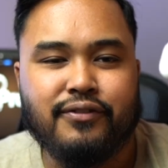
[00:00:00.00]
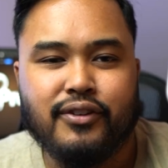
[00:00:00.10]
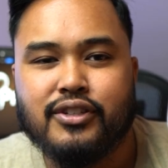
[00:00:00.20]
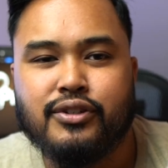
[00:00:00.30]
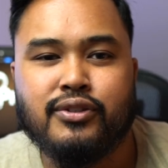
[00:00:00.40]

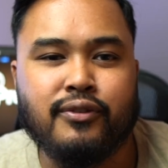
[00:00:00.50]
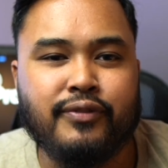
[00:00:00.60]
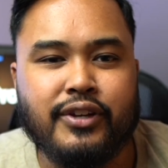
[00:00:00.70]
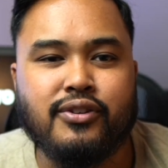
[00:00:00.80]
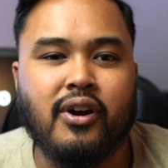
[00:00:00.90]
first useful
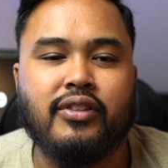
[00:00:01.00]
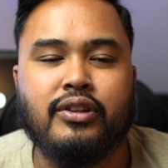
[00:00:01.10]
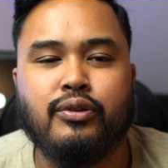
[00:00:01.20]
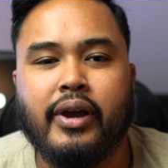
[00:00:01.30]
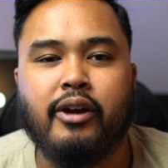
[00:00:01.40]
feature of the
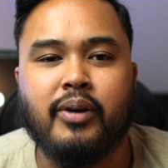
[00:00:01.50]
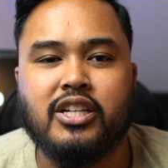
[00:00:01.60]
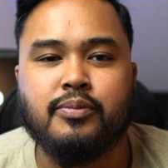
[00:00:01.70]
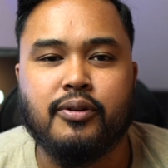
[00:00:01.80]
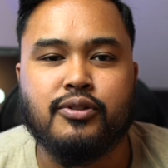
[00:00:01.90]
new
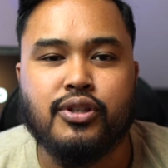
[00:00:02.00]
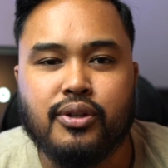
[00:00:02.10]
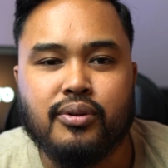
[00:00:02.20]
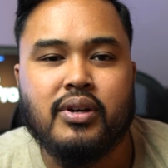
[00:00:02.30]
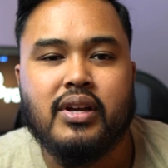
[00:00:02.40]
AirPods Pro
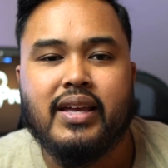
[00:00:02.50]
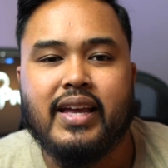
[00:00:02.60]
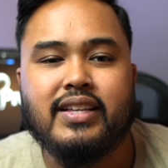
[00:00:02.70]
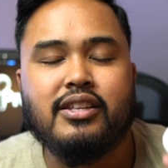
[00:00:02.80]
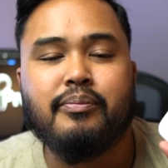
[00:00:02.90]
2
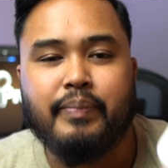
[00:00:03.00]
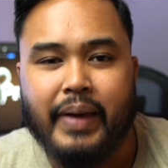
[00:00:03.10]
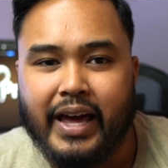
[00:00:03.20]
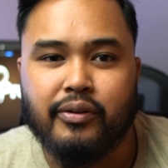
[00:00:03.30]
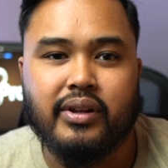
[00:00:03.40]
is the
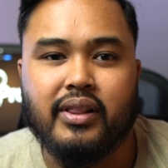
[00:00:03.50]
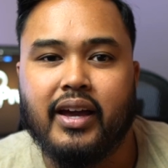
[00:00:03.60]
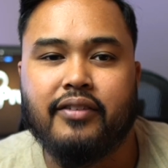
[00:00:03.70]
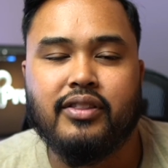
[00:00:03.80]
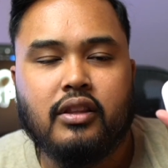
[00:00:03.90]
battery
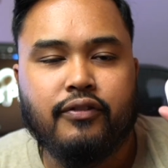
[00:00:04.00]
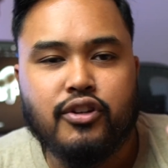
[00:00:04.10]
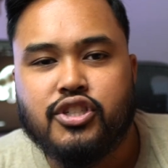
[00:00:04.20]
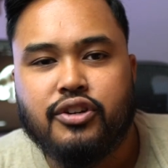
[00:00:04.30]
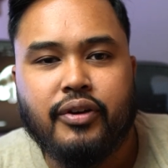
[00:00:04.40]
life. The
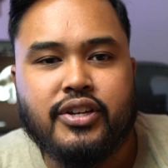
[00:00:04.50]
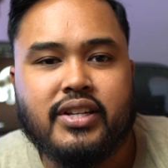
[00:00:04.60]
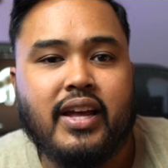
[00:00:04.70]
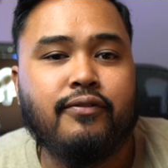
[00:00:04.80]
first generation had